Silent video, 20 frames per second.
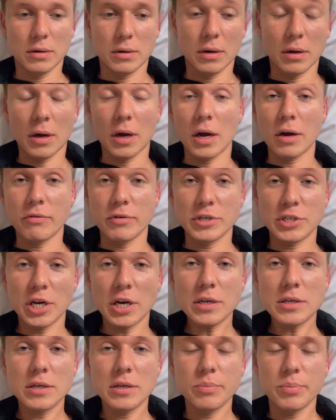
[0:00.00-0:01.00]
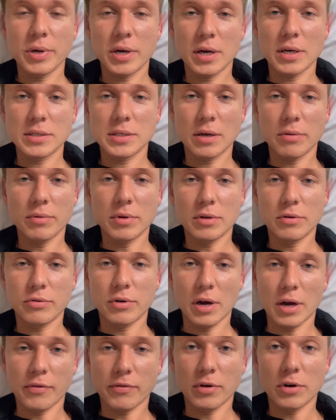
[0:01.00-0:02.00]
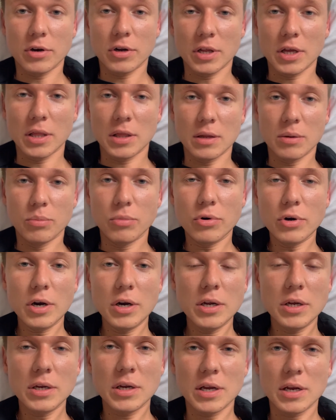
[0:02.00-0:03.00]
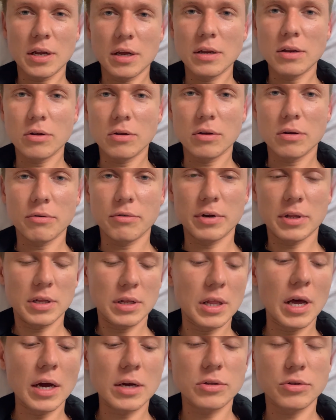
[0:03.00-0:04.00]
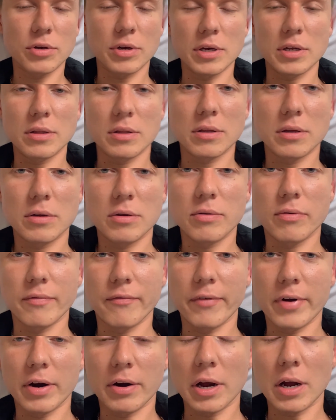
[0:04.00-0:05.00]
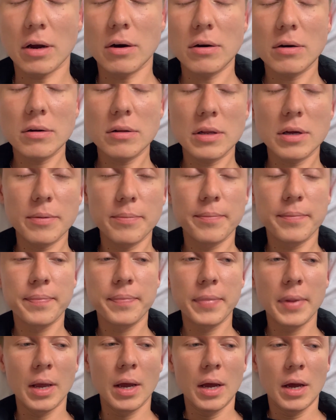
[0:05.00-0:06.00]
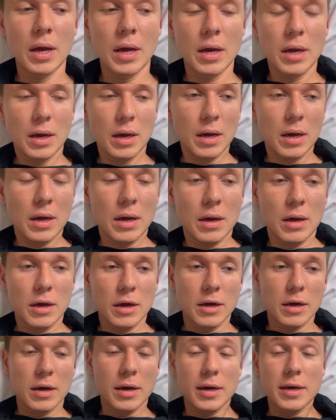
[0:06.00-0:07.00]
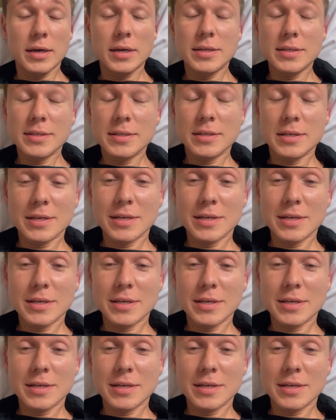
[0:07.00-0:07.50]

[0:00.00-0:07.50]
I rejected because I will arrive early in the morning and I don't really like to eat very early. And